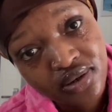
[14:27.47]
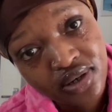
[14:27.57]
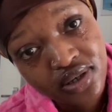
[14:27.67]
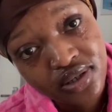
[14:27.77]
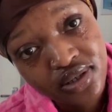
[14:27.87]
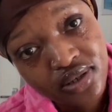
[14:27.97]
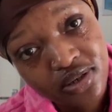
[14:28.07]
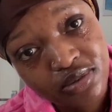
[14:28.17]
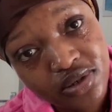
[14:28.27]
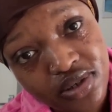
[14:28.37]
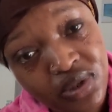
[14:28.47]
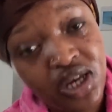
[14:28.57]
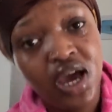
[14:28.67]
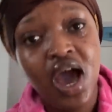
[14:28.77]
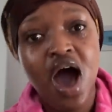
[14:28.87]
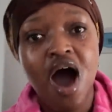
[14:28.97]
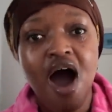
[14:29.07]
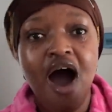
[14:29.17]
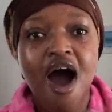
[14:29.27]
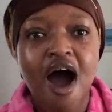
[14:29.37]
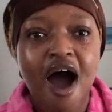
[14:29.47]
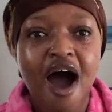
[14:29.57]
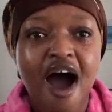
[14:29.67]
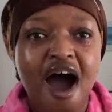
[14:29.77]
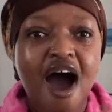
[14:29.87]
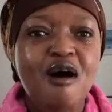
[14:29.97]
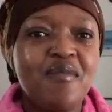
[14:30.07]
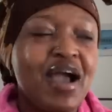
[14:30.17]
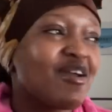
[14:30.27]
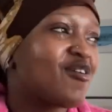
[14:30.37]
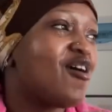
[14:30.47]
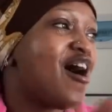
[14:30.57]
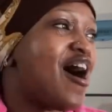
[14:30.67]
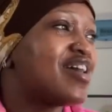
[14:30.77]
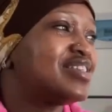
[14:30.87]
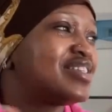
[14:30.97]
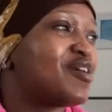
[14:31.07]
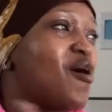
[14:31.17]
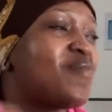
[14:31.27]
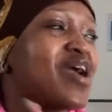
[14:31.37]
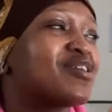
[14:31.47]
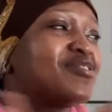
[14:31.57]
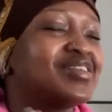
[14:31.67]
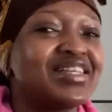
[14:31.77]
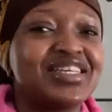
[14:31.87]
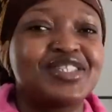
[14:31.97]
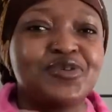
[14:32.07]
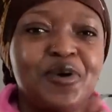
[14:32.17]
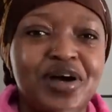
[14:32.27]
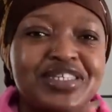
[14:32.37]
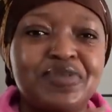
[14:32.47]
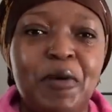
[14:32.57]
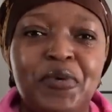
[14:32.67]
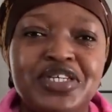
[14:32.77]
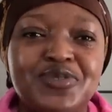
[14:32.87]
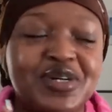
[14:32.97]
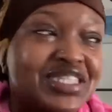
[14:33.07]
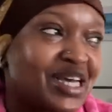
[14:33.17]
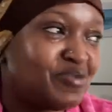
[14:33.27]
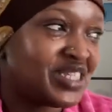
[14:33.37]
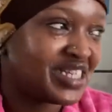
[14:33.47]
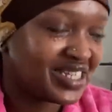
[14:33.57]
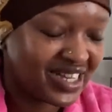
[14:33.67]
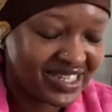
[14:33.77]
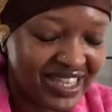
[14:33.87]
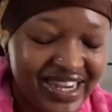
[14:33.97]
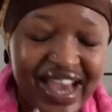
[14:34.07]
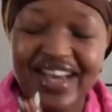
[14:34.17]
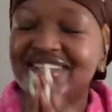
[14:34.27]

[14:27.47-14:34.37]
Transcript: Can you see the beating? Oh my God. Oh my goodness. Do you know what? I'm going to post WhatsApp status. And I